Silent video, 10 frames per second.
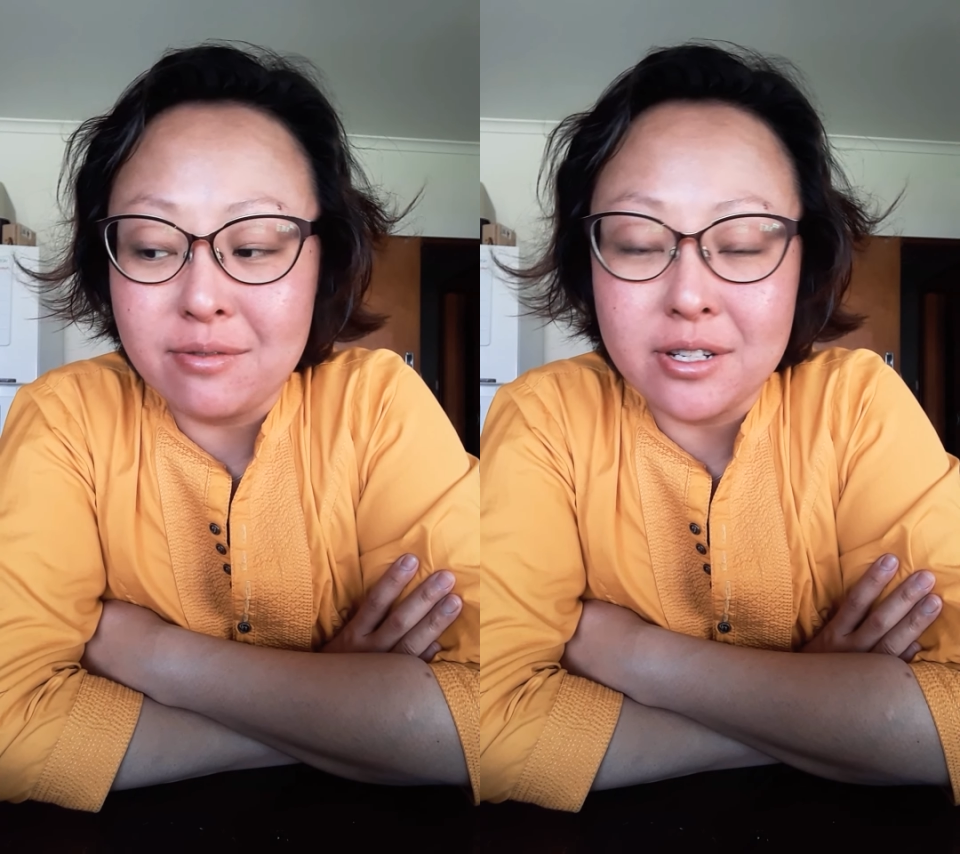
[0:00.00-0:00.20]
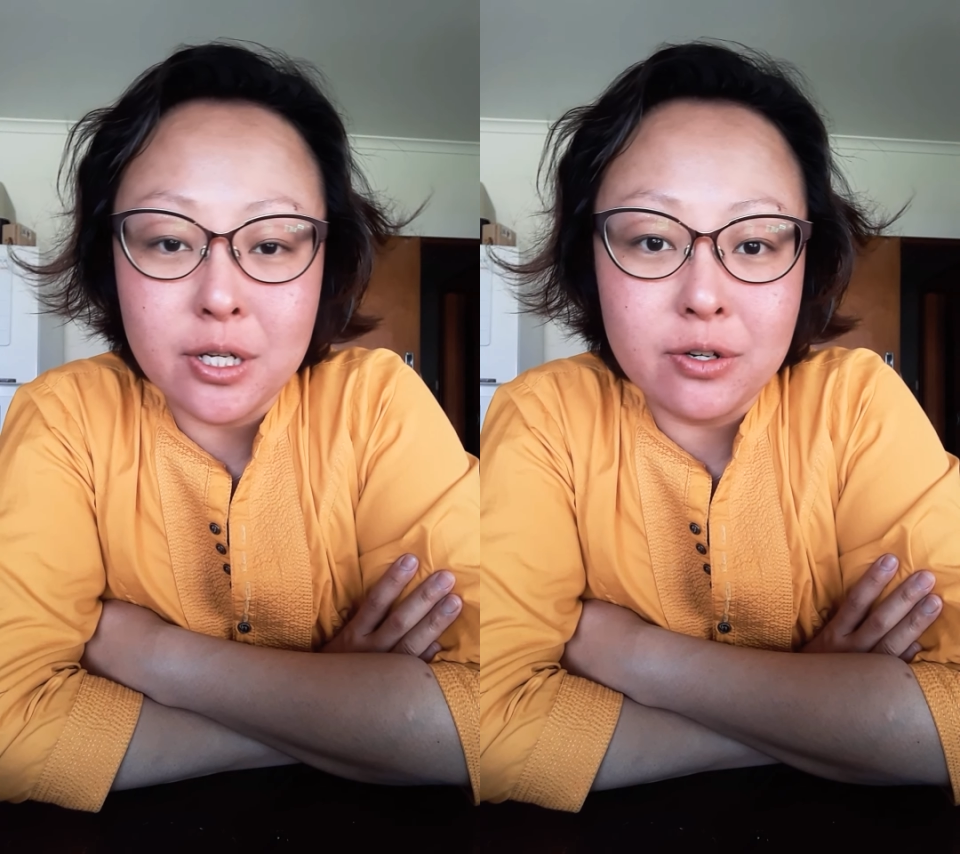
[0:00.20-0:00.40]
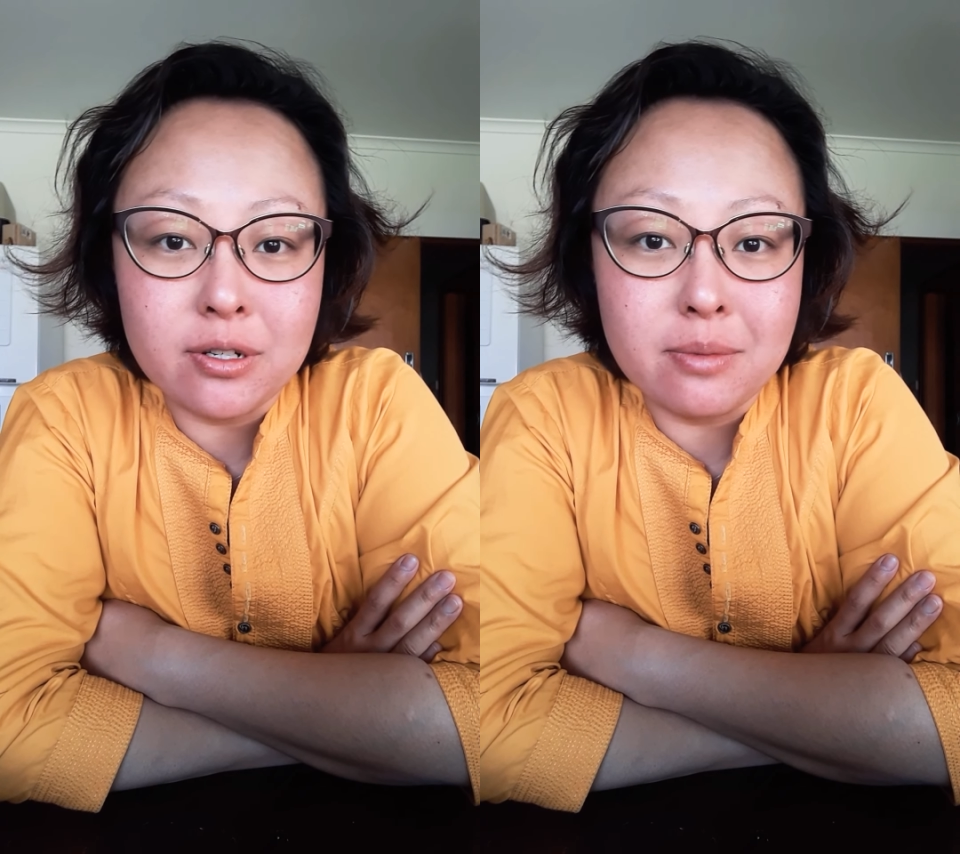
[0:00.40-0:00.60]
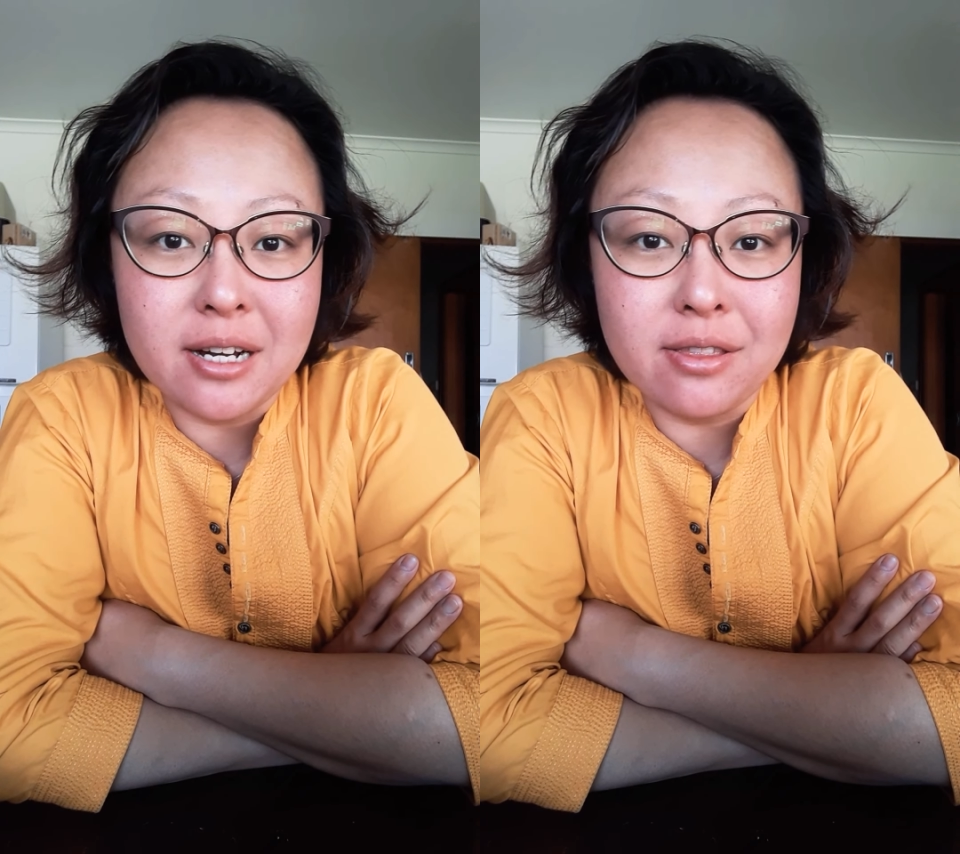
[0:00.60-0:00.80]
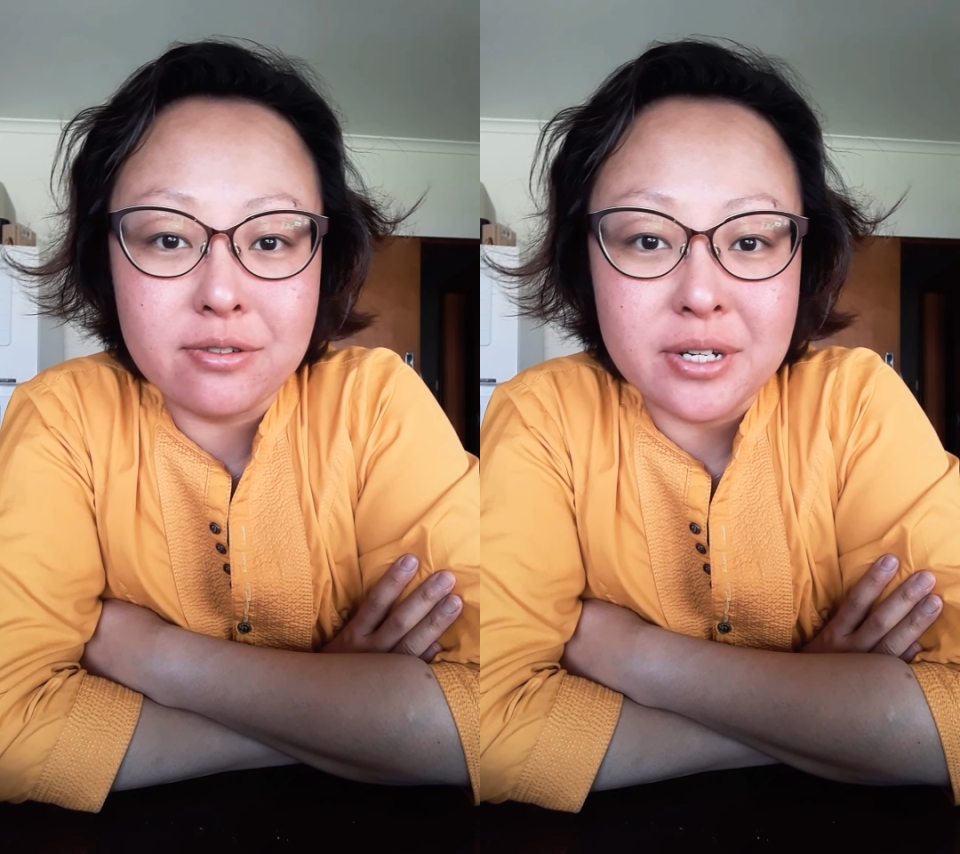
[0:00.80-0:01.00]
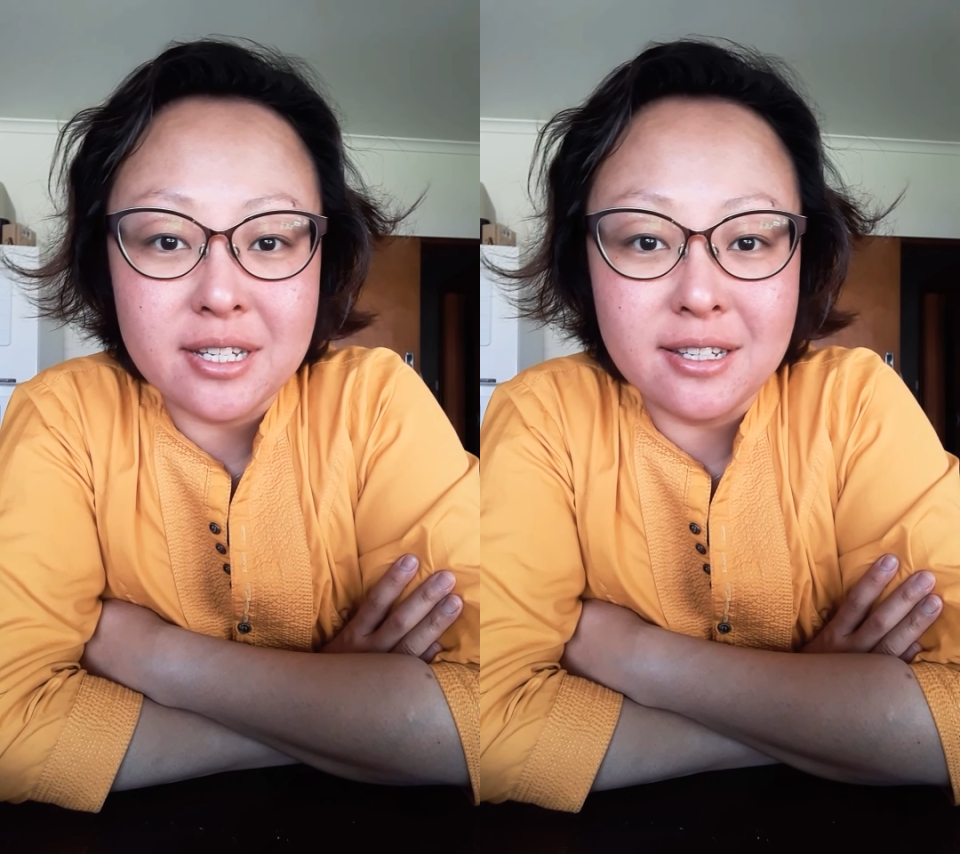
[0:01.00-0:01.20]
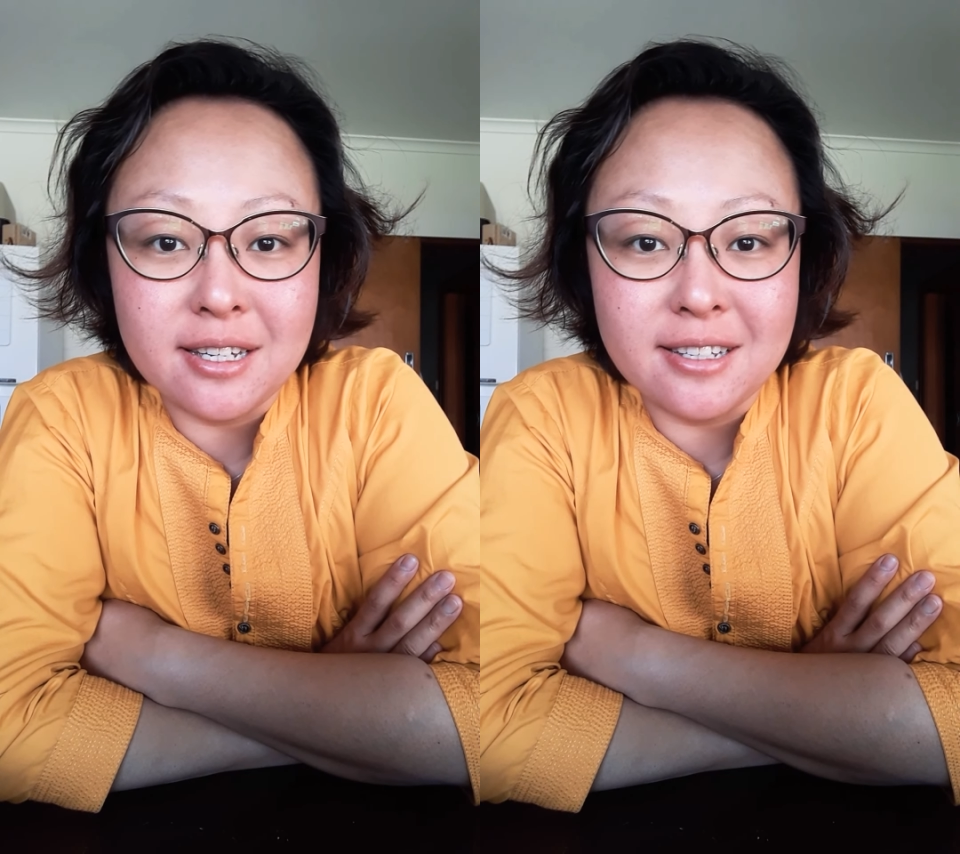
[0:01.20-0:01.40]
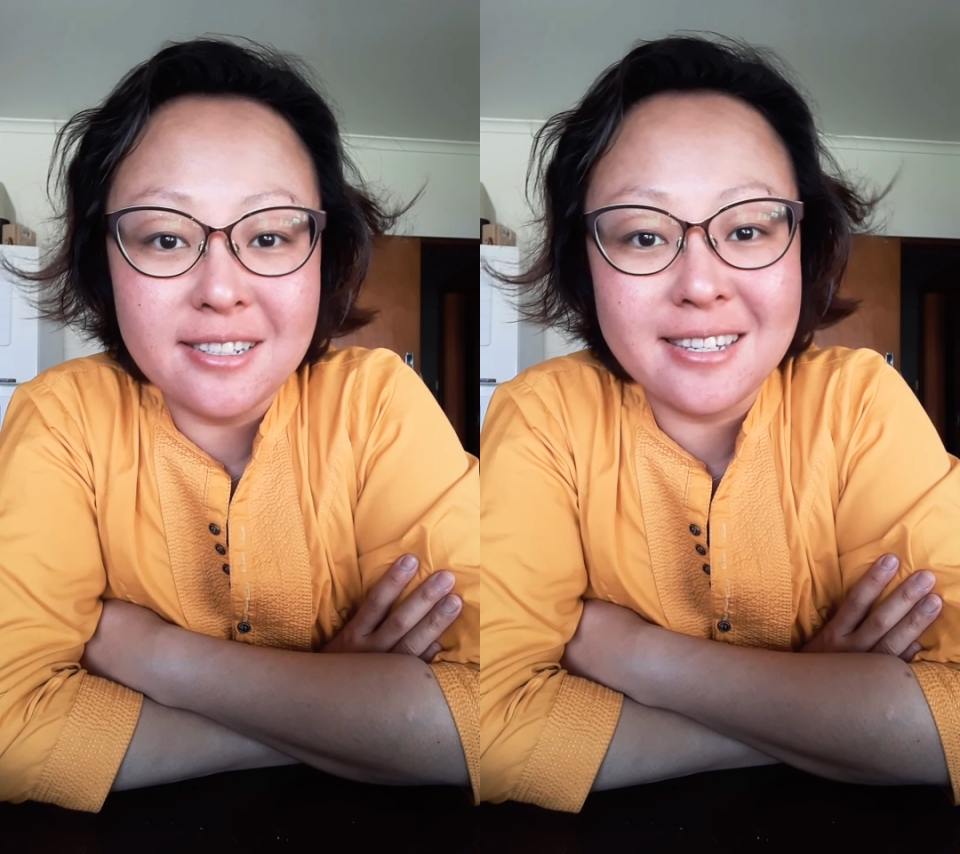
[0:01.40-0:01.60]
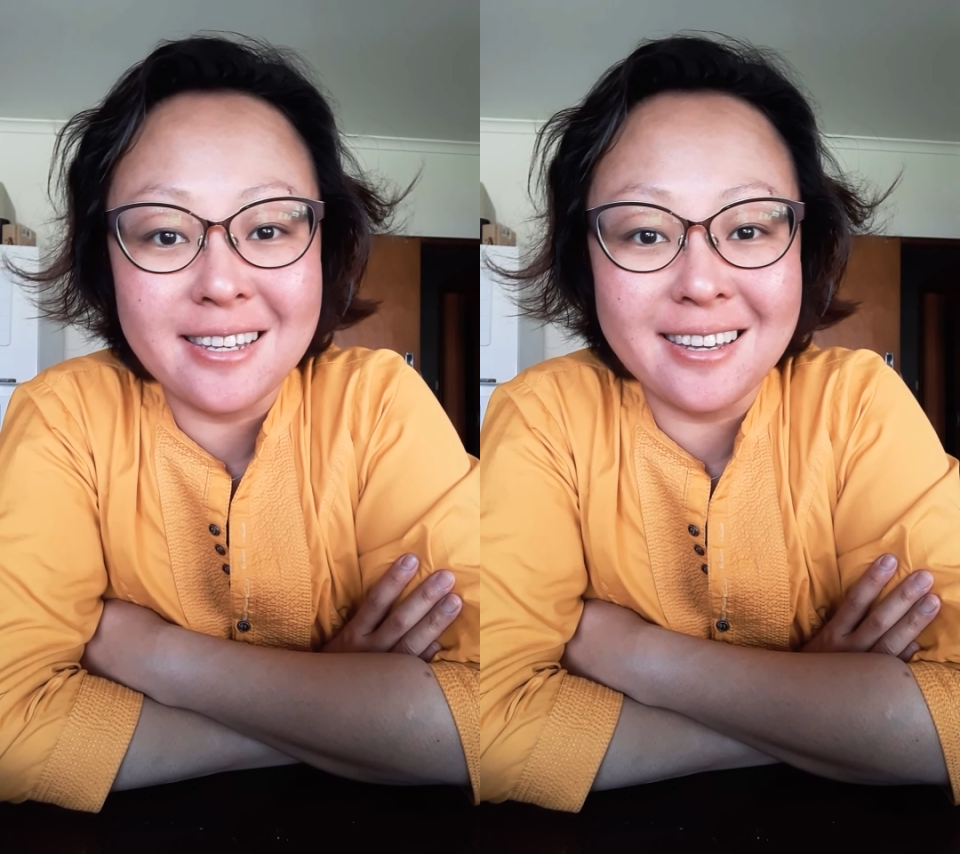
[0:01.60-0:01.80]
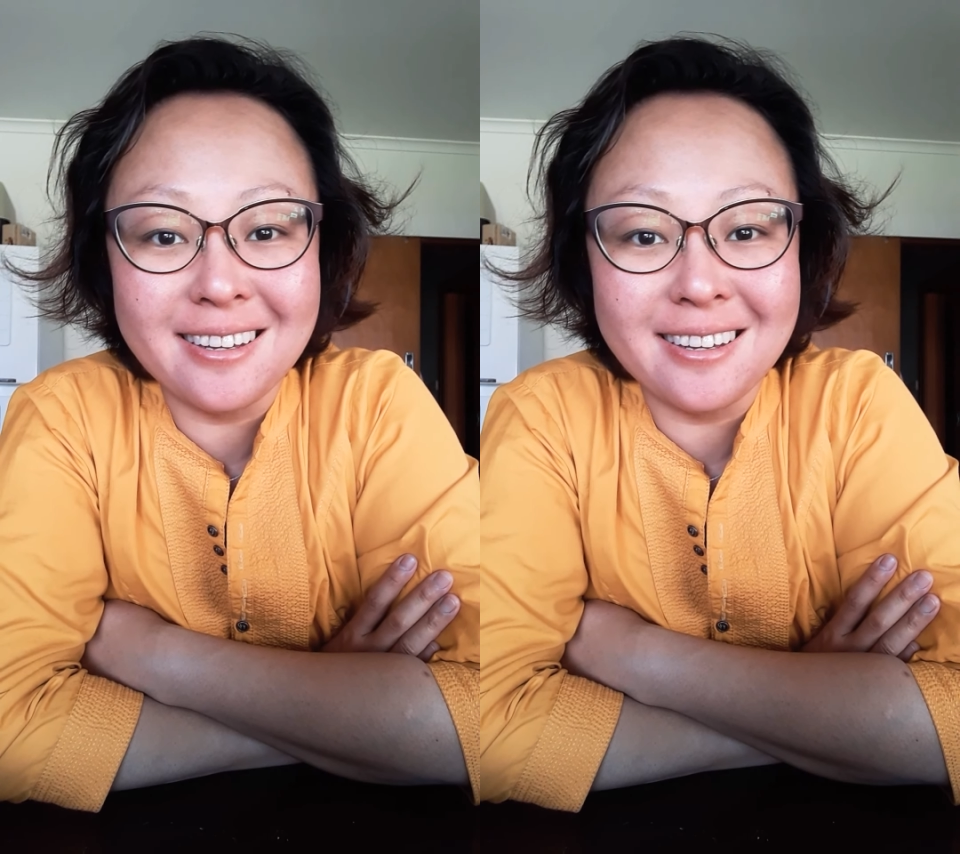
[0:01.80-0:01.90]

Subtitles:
video in about 3 years.